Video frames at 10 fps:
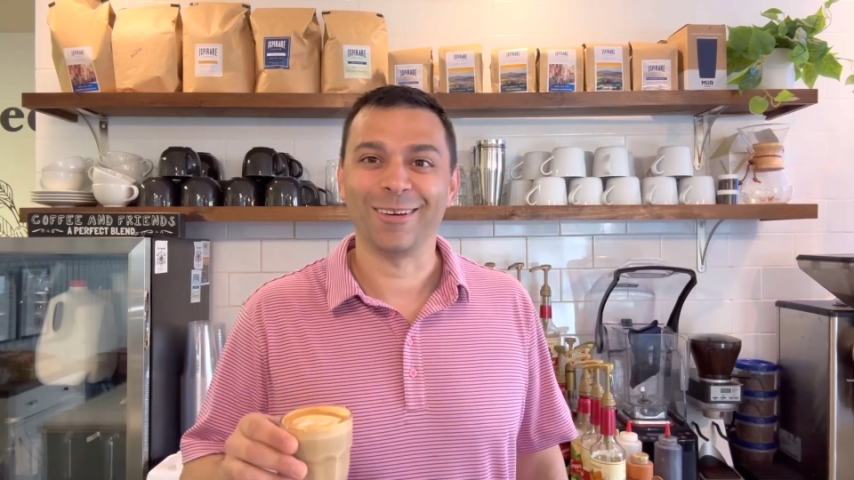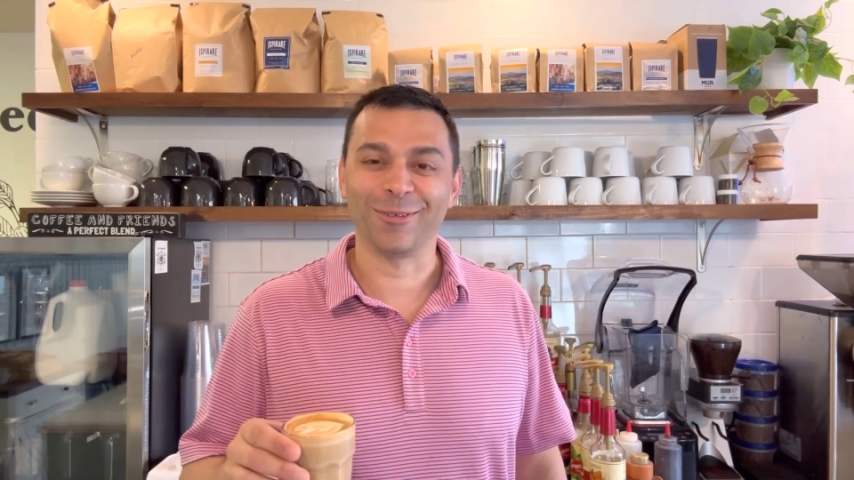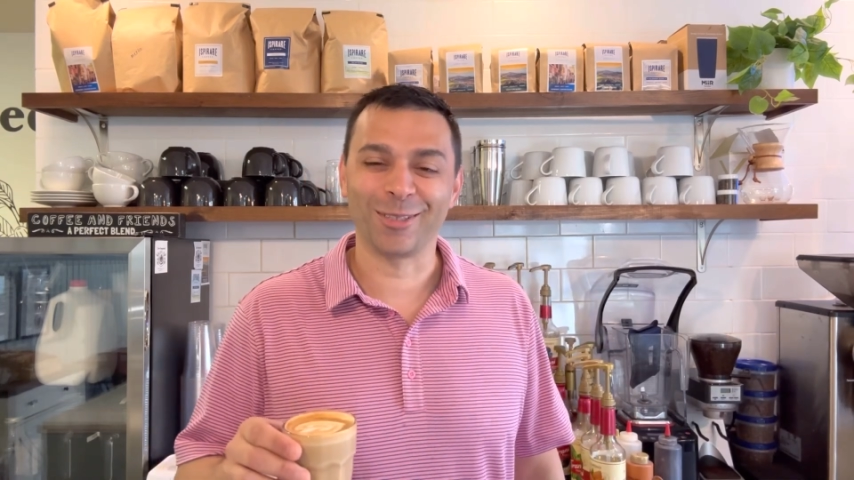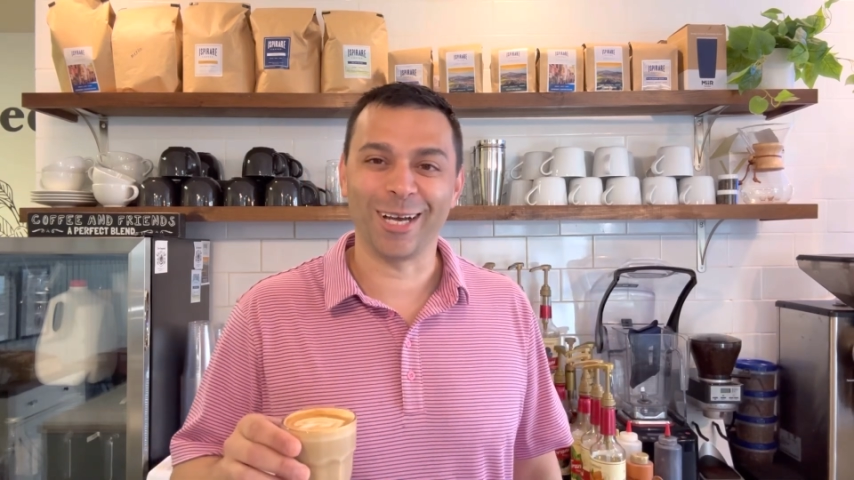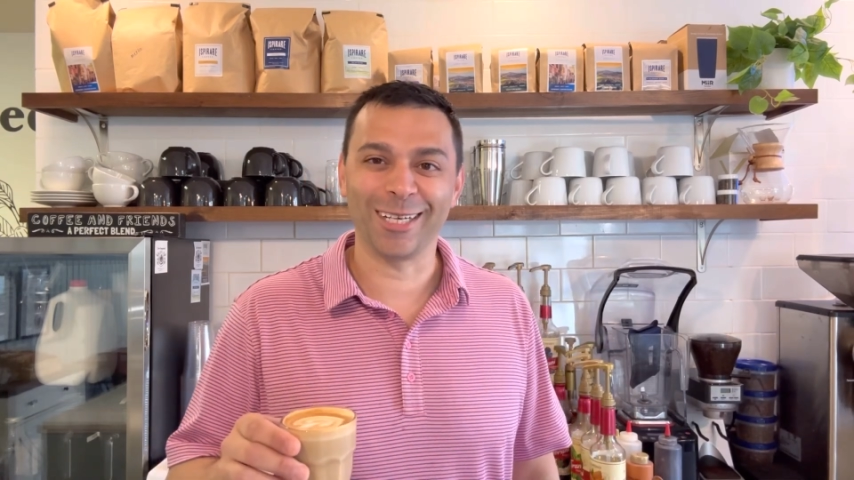
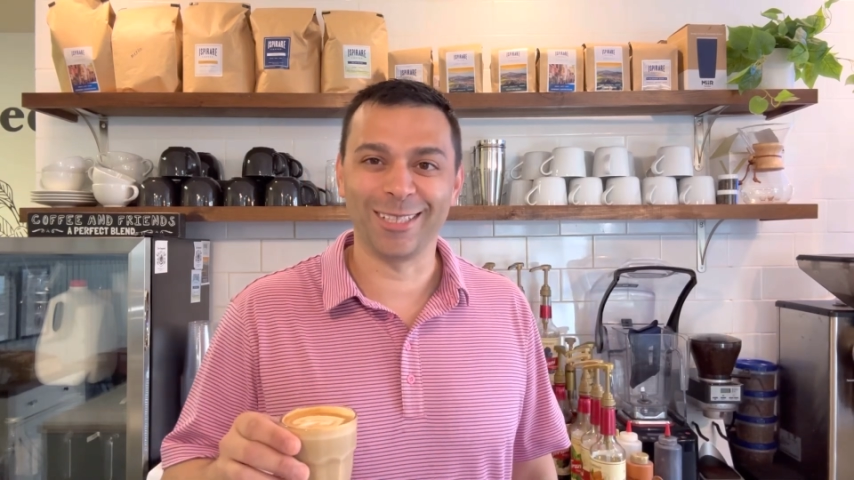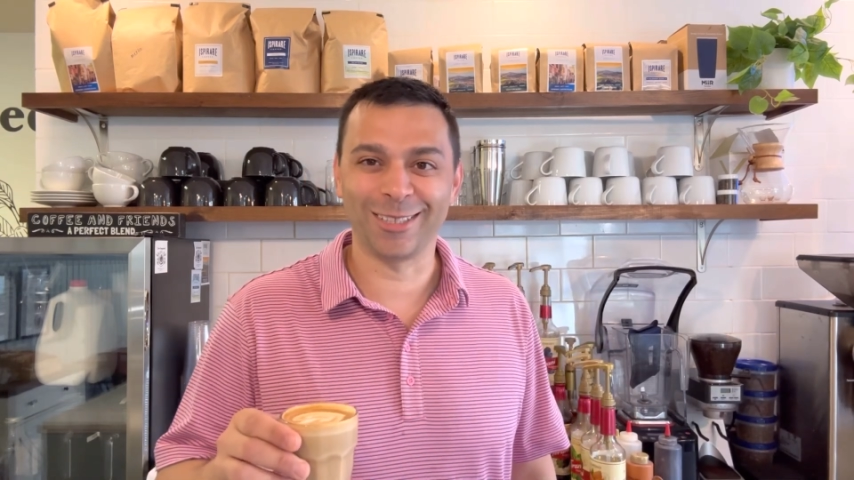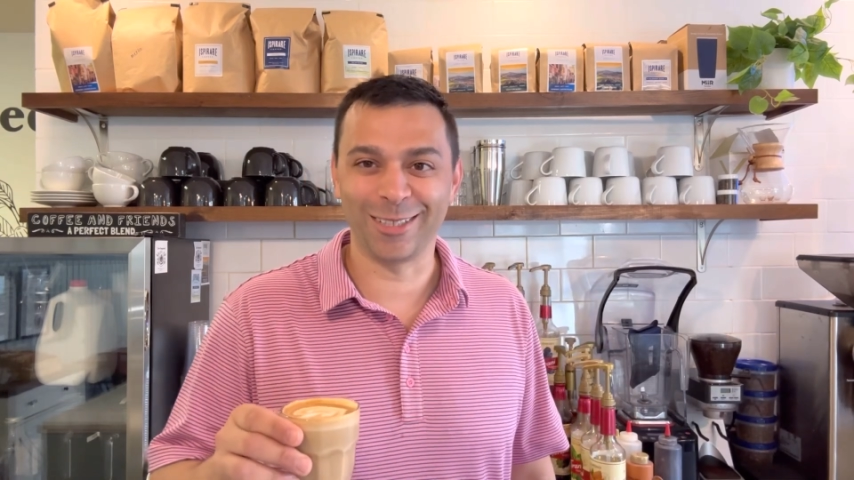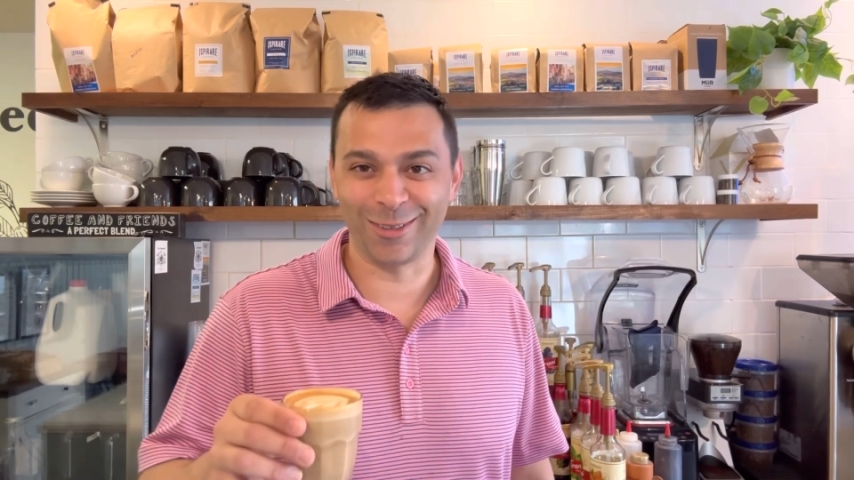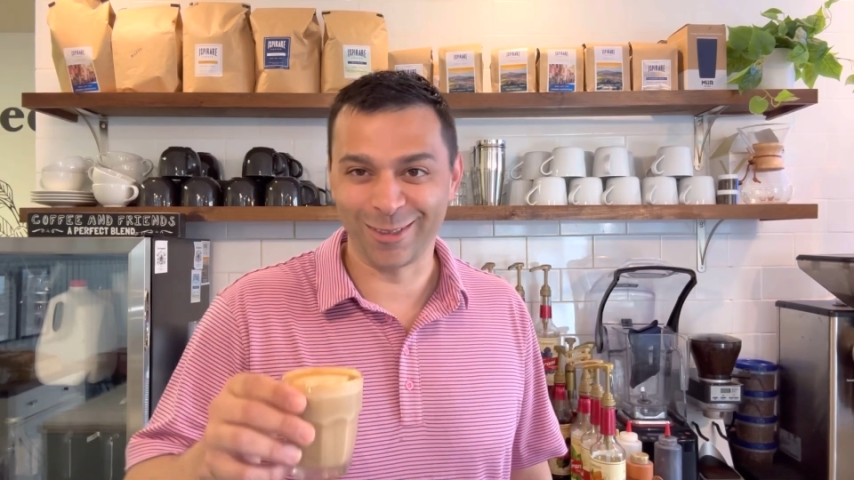We'll talk to you
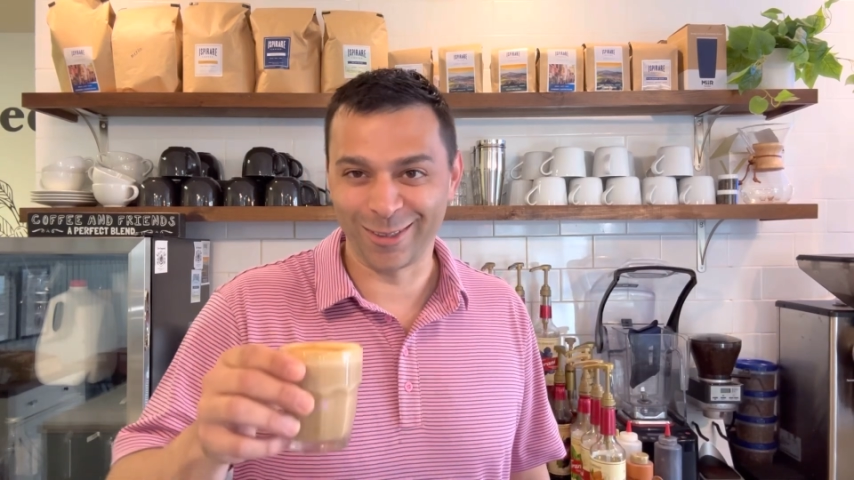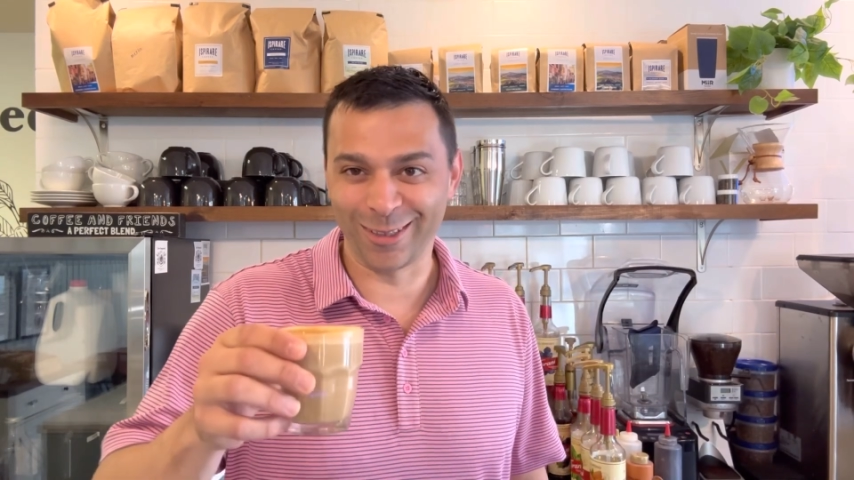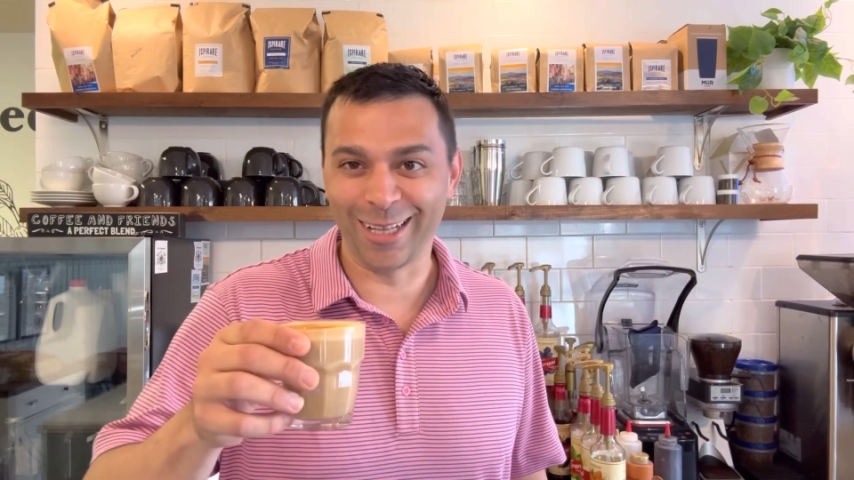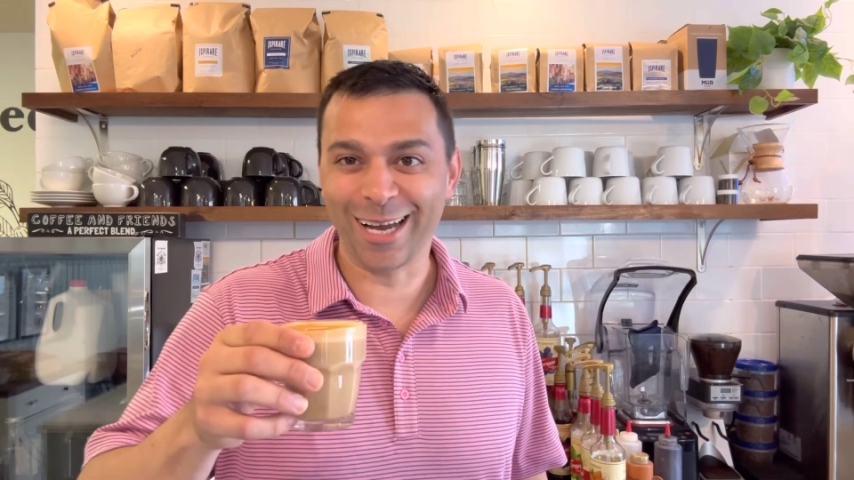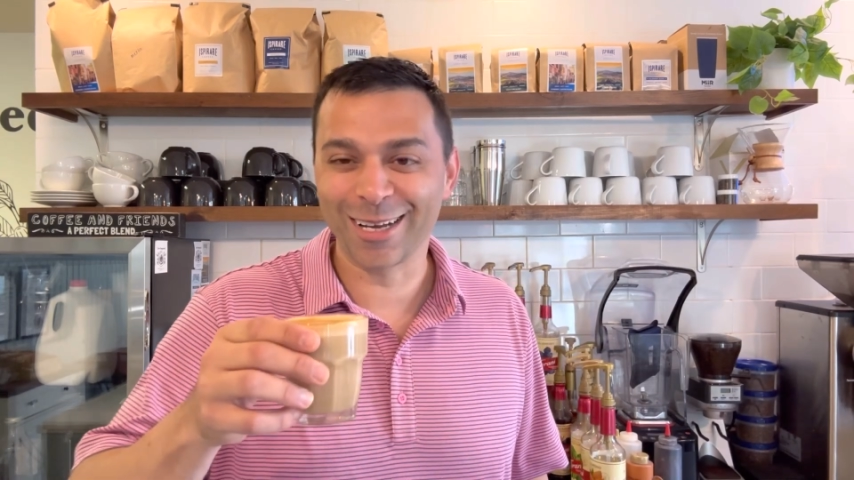soon.
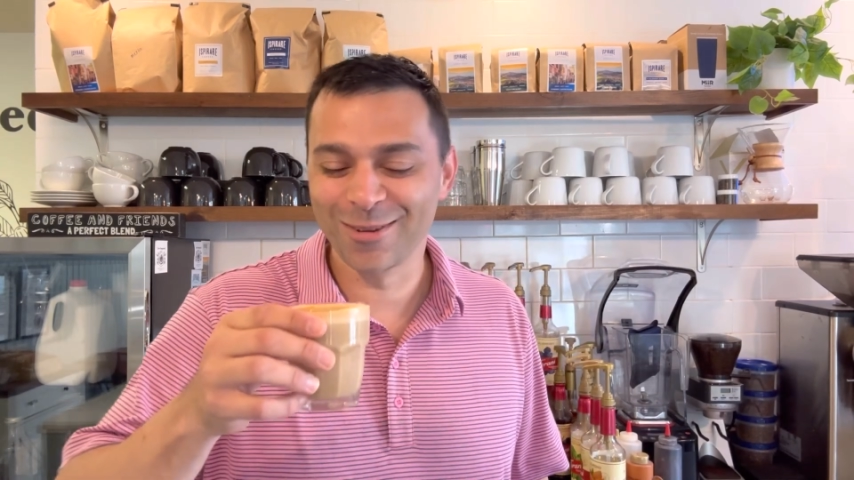Good luck.